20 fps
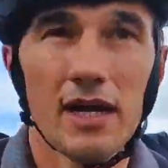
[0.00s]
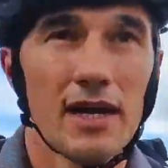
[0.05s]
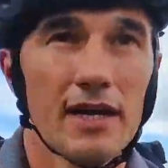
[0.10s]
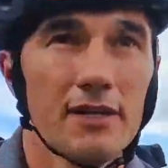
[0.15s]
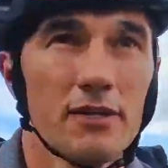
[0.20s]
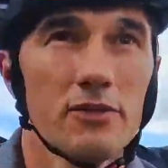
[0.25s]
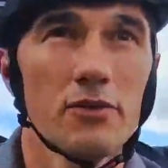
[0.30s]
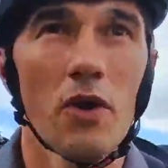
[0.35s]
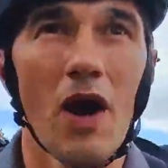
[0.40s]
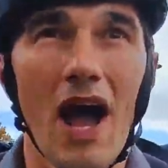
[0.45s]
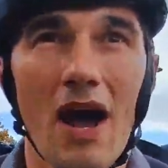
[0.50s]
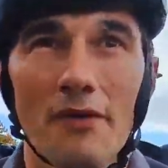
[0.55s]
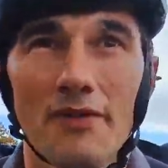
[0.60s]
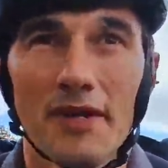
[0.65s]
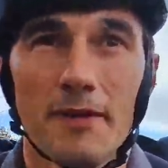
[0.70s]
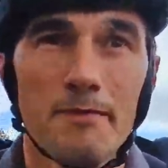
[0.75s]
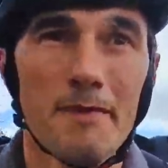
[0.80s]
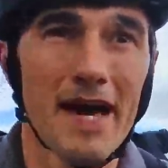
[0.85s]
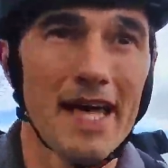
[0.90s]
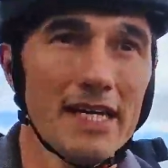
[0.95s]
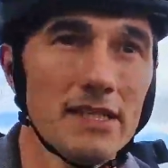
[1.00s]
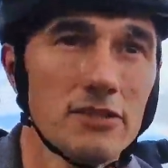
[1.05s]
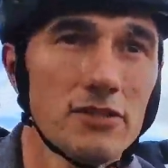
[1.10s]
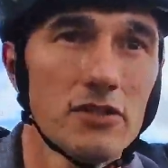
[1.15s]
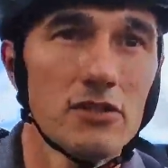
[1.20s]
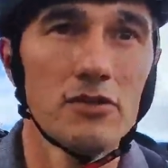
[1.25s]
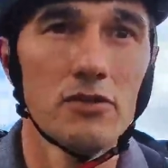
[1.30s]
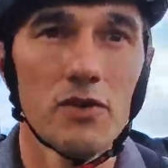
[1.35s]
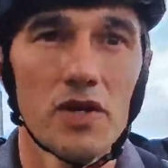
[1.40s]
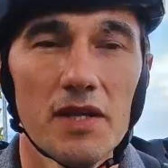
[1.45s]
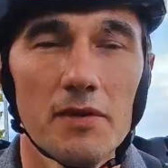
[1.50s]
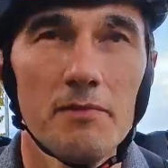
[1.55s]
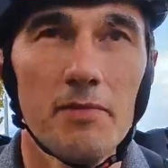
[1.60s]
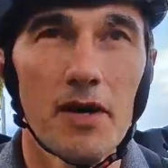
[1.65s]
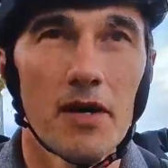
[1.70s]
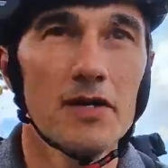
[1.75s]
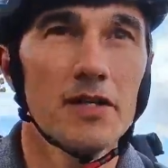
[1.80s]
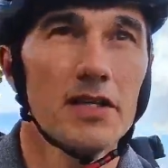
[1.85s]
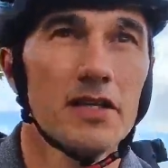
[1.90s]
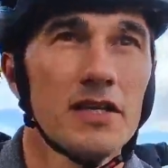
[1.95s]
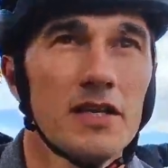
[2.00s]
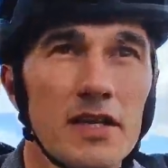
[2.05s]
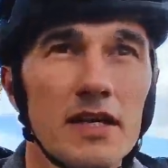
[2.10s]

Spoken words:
I don't know how they managed to do it, but